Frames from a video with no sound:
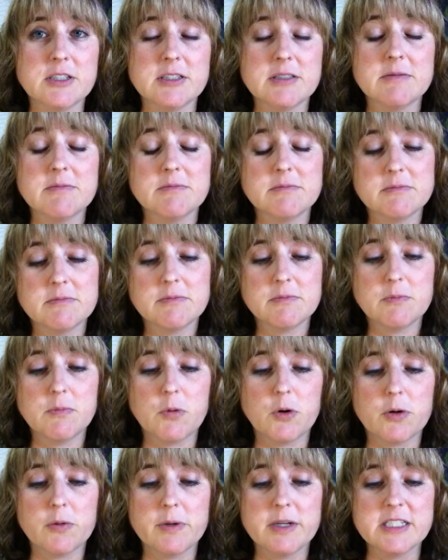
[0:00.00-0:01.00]
is
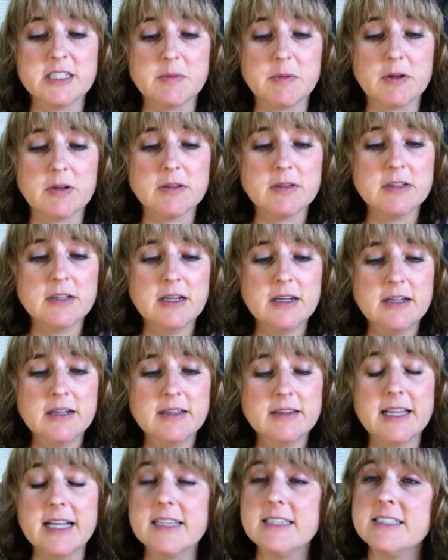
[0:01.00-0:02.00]
more reasonable.
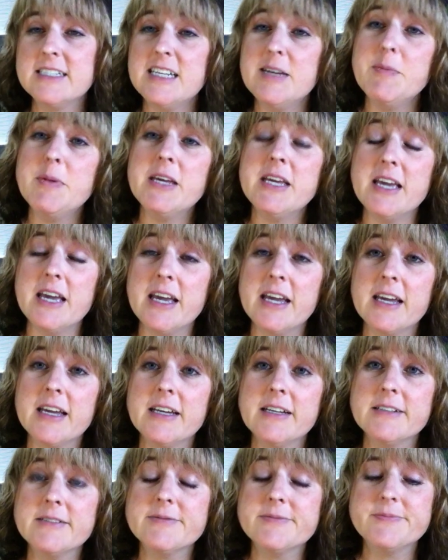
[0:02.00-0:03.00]
That's
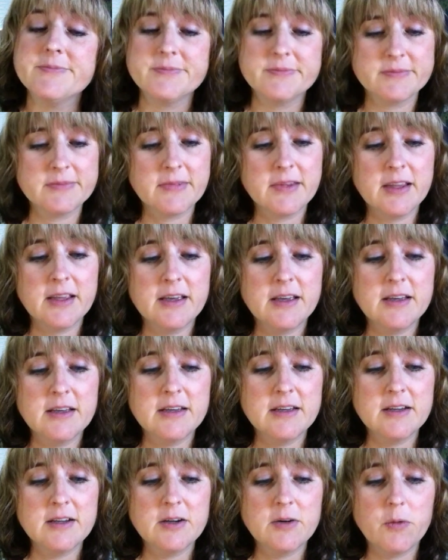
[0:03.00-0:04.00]
TPing.
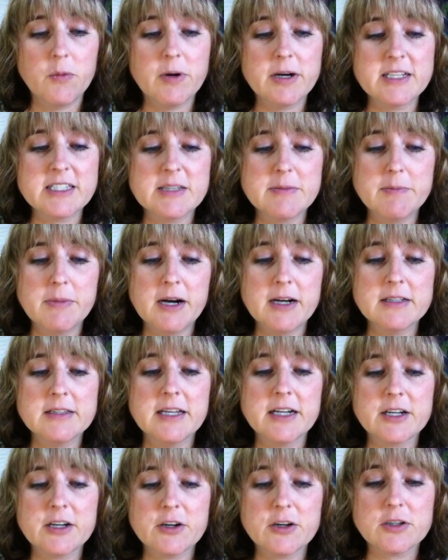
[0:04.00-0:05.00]
What is the bug
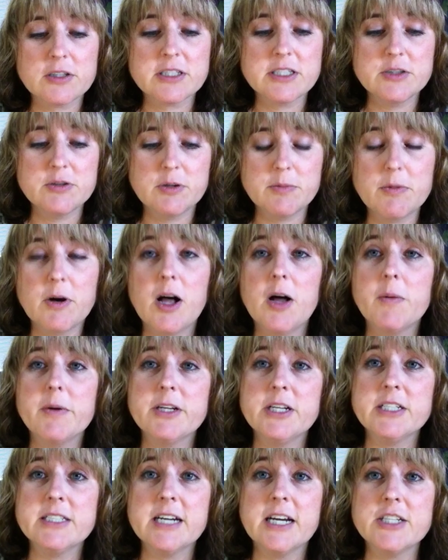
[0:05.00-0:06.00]
that curls into a ball
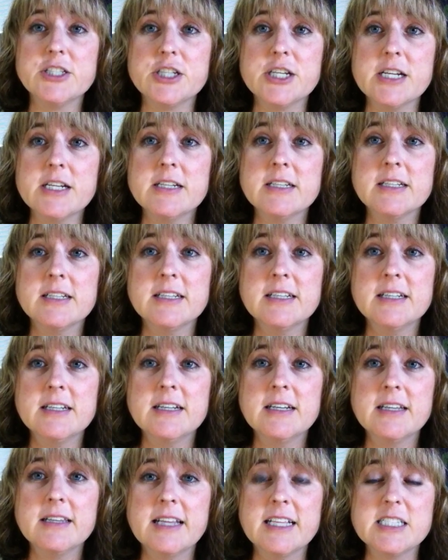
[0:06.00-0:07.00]
when you touch it?
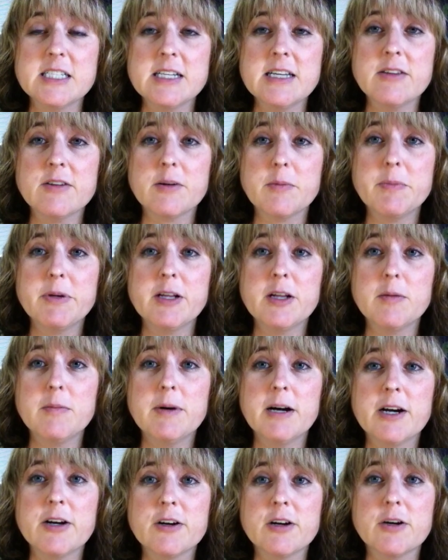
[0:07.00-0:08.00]
That's either a pill
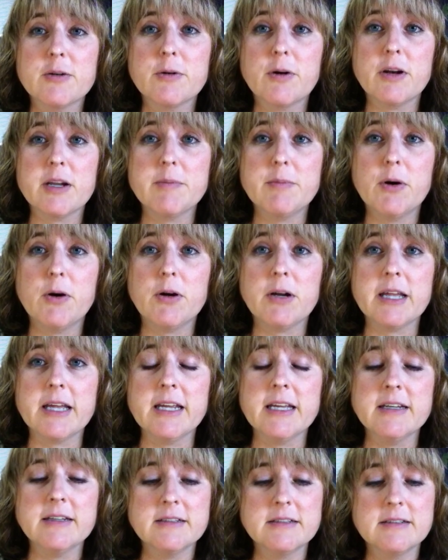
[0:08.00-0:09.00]
bug or a
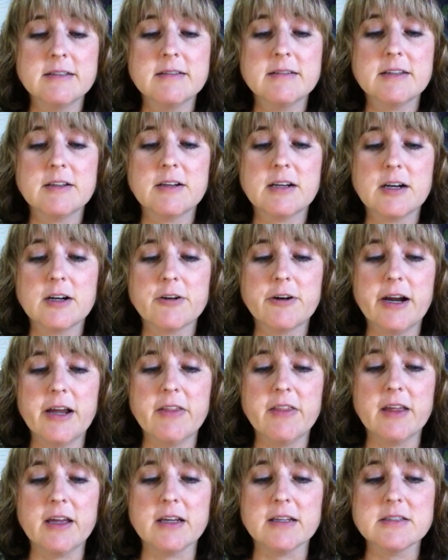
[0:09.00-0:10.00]
roly-poly. They're little
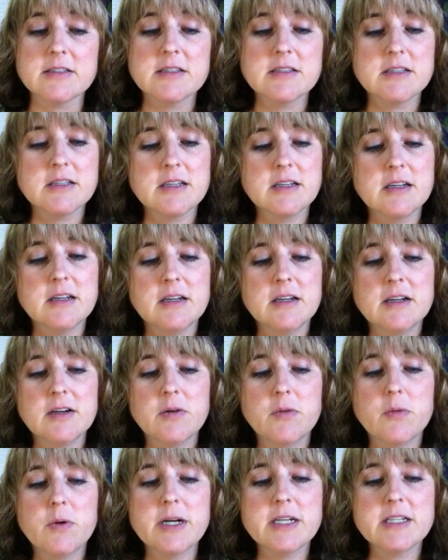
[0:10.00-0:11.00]
gray things.
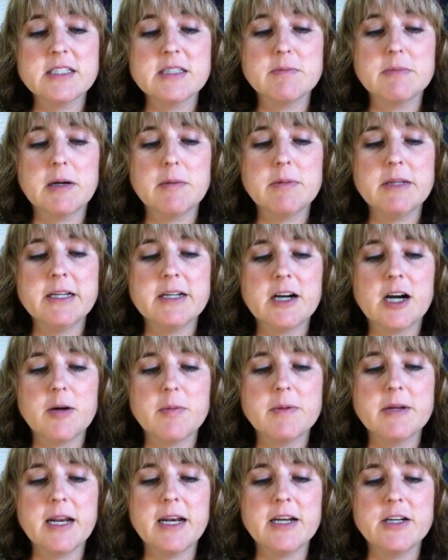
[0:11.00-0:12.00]
What is the bubbly
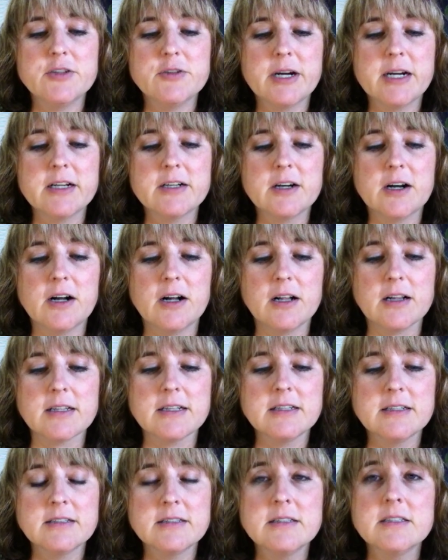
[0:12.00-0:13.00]
carbonated drink
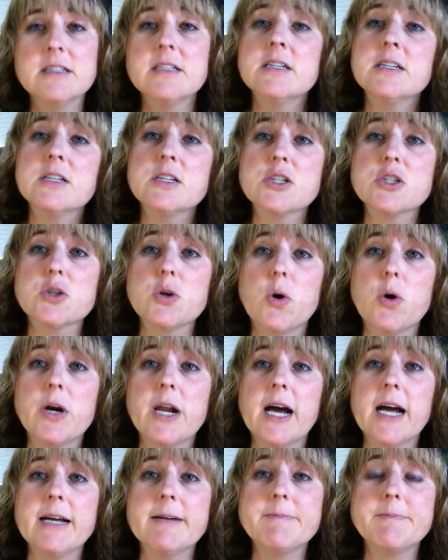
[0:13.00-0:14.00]
called?
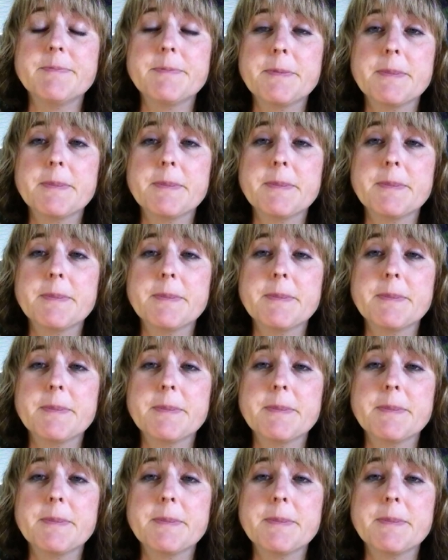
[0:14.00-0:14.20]
Soda.